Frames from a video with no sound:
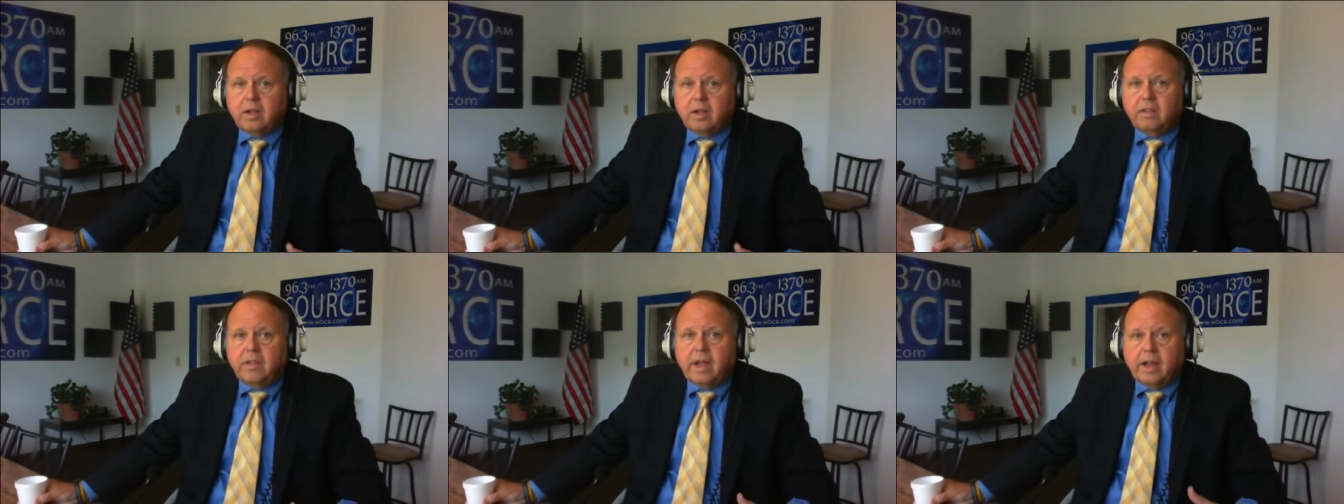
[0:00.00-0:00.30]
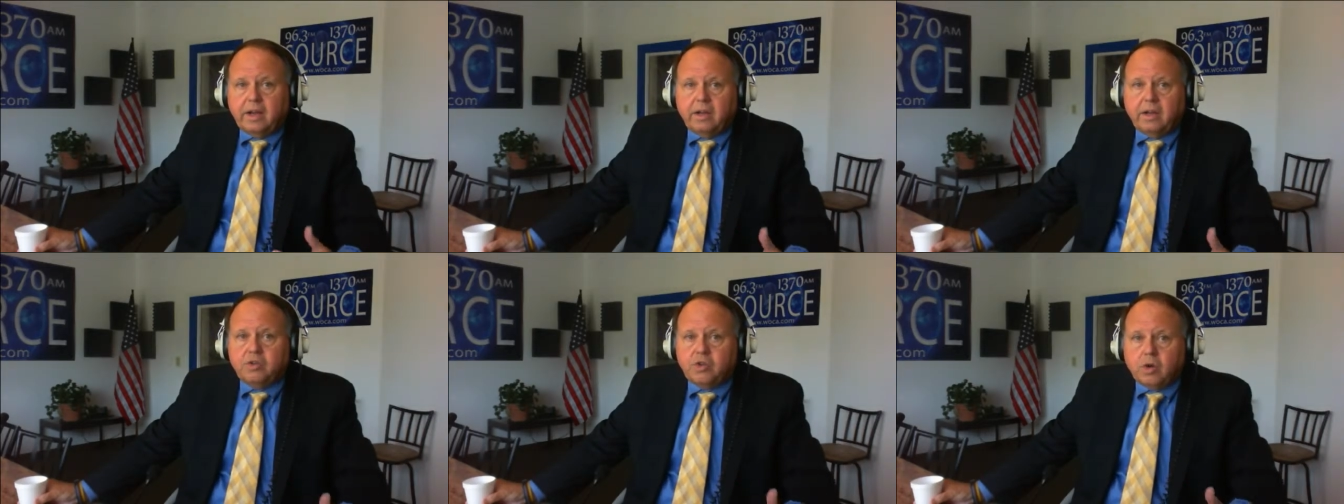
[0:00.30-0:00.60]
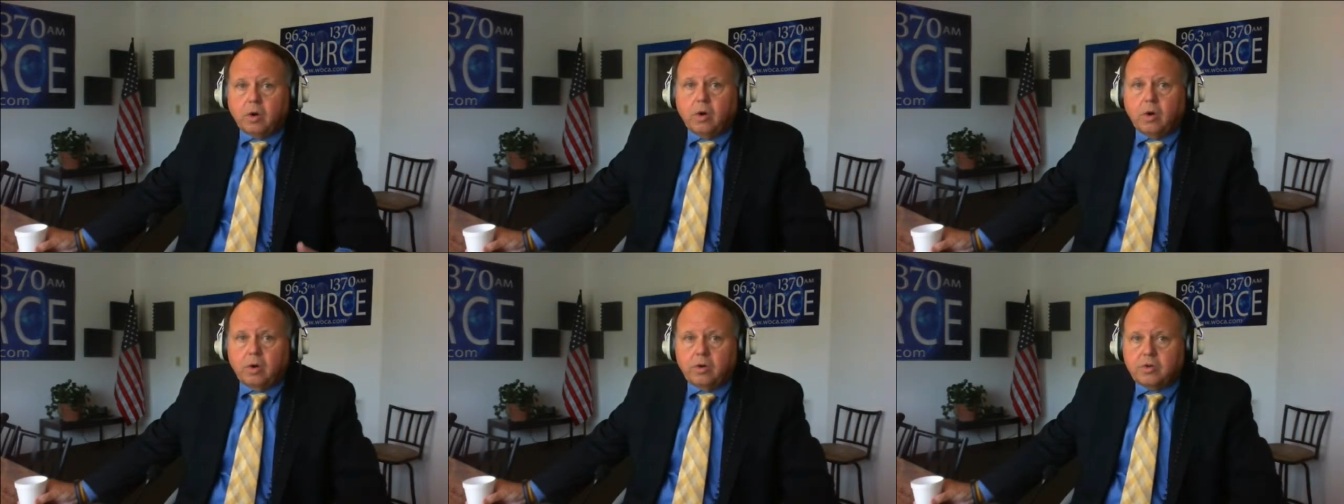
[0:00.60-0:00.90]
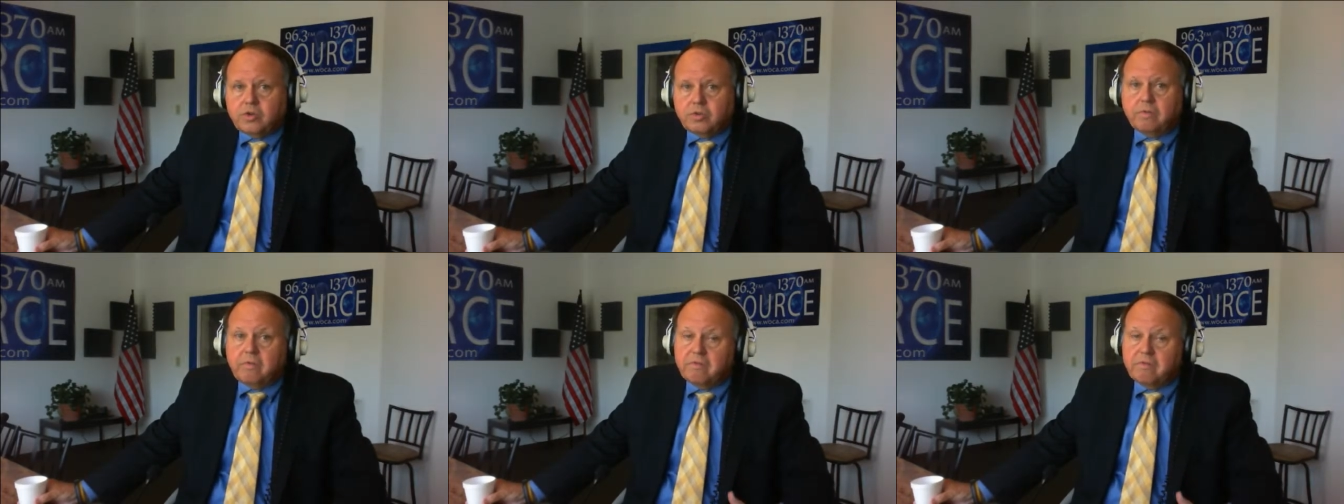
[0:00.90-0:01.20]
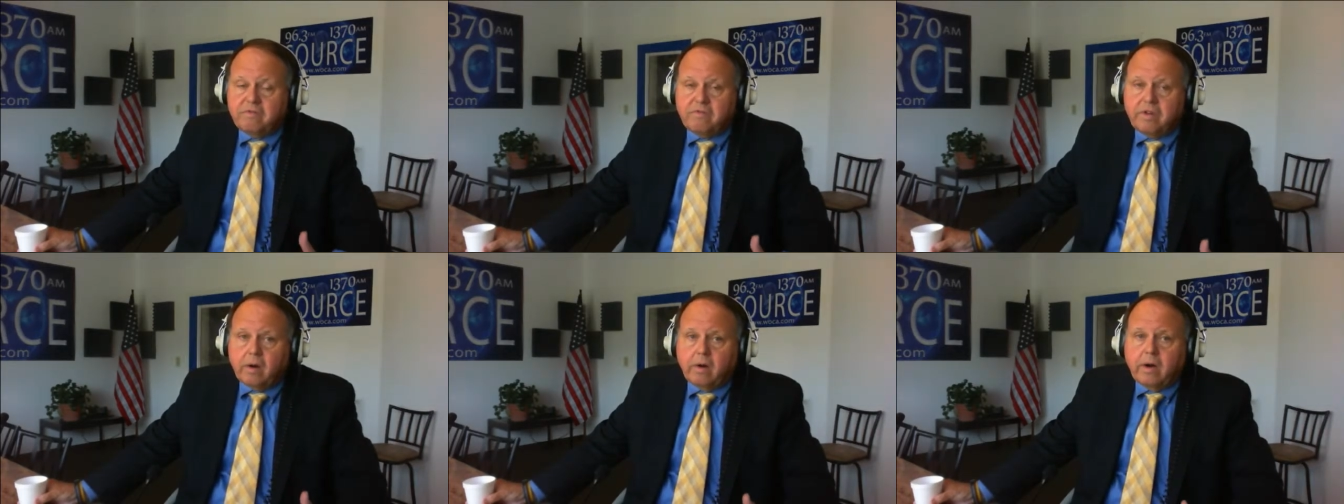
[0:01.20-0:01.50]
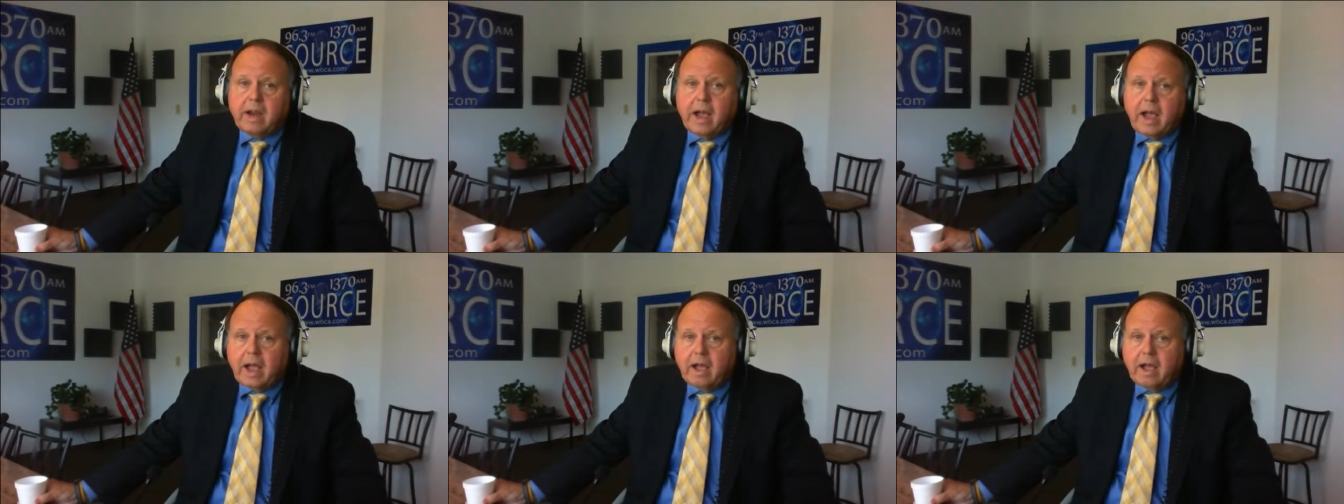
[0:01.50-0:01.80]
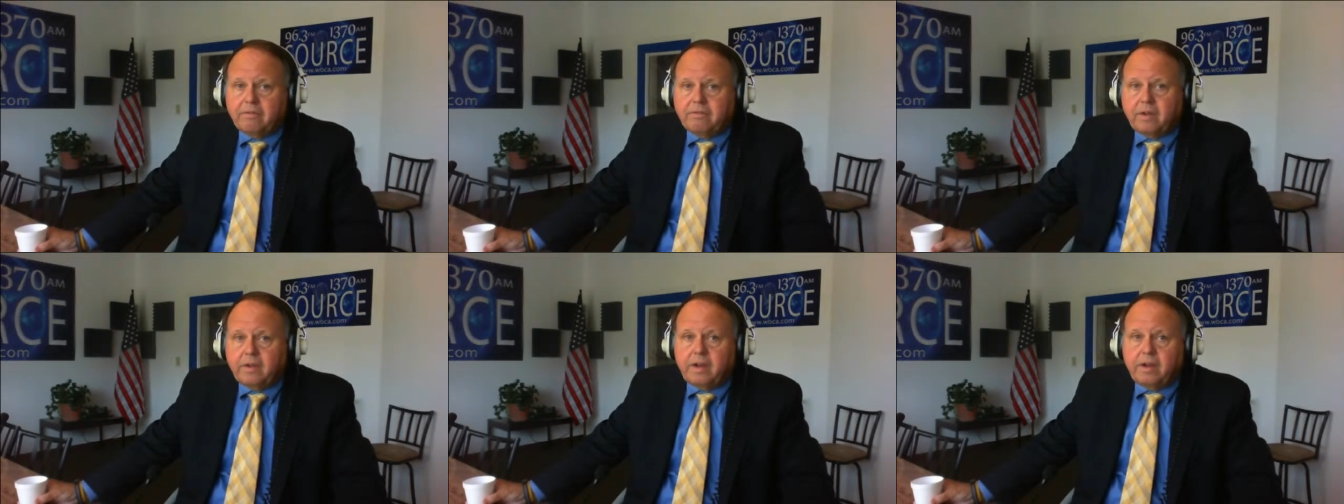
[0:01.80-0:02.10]
They charge very
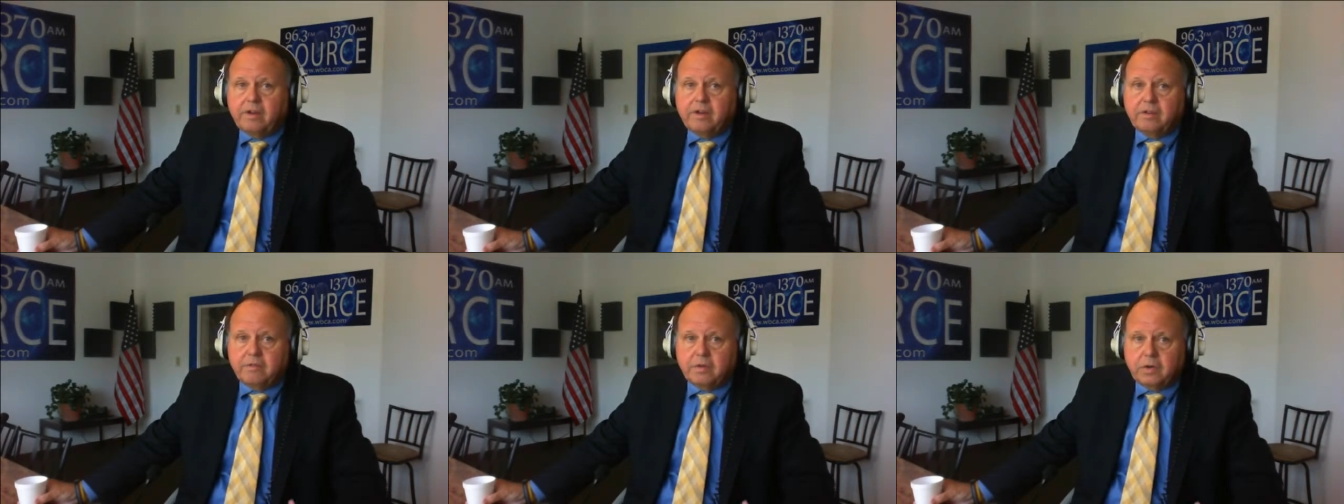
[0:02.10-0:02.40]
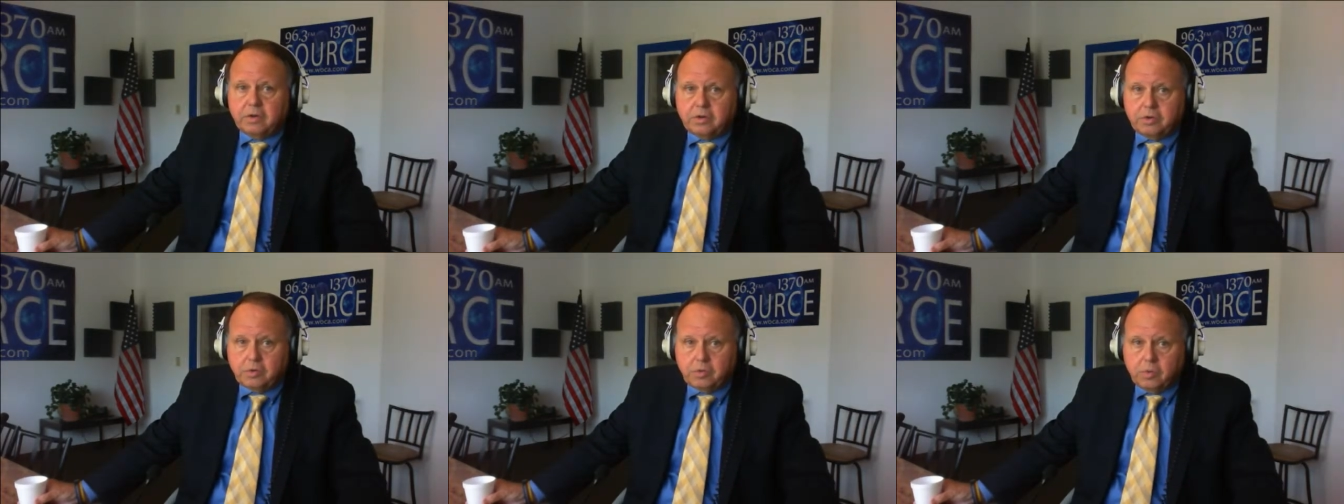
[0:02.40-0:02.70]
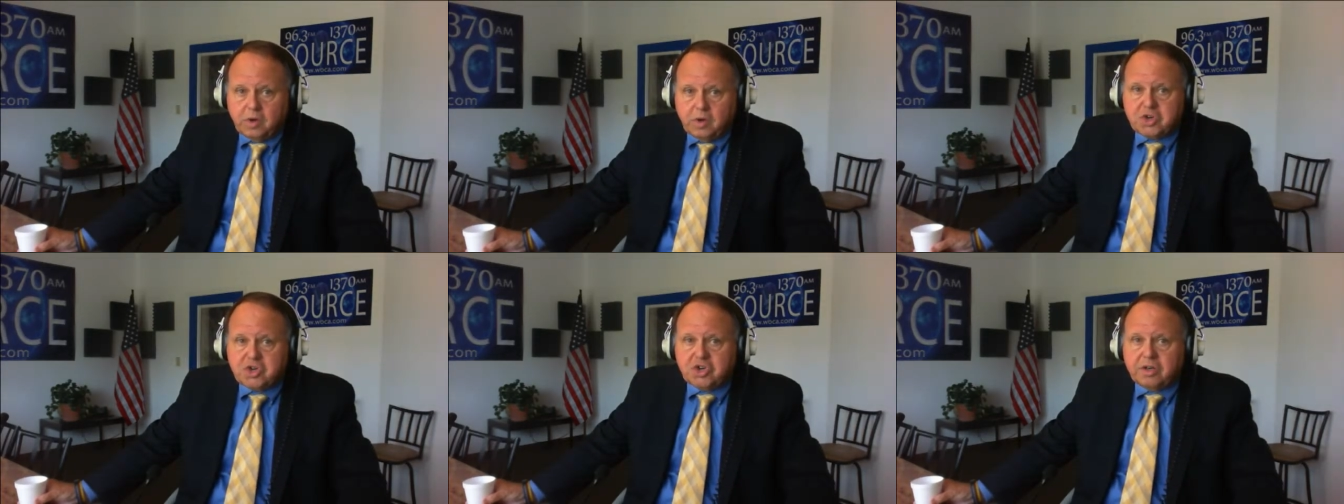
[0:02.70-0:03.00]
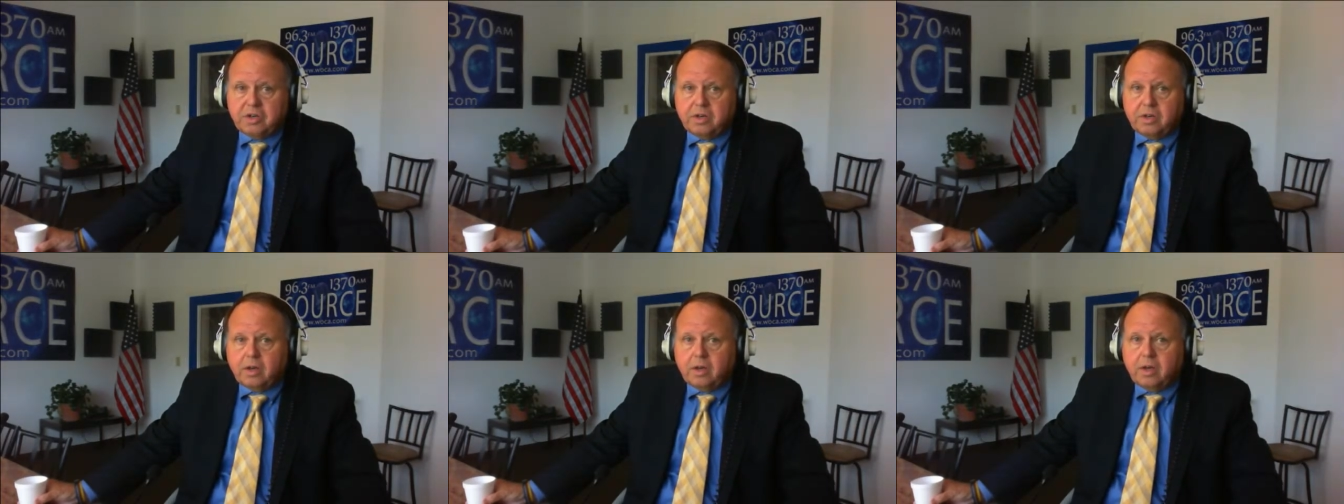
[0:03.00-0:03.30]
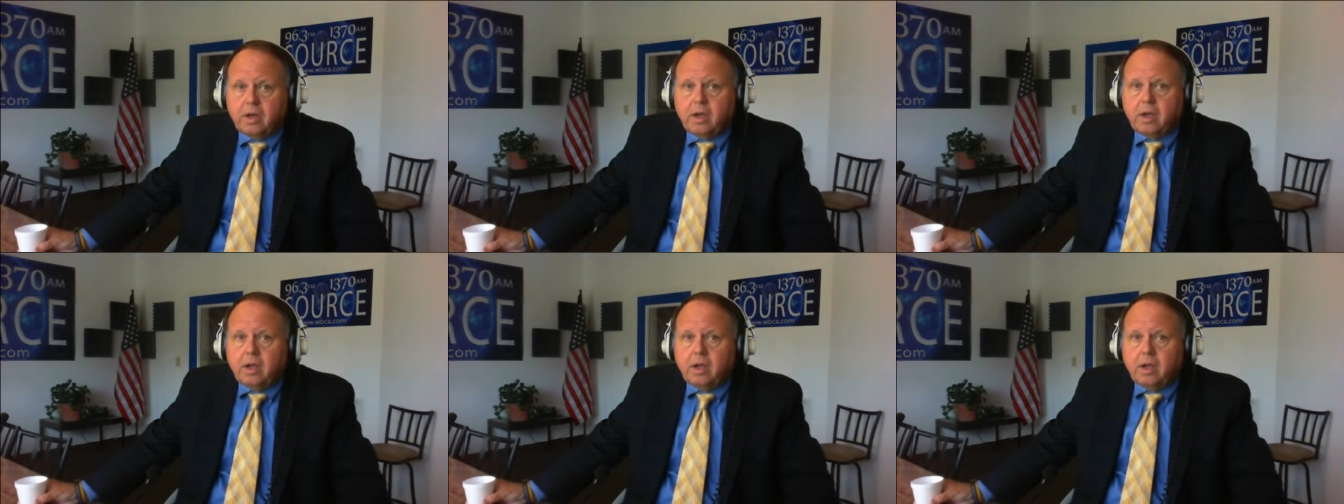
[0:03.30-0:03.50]
high fees for tuition.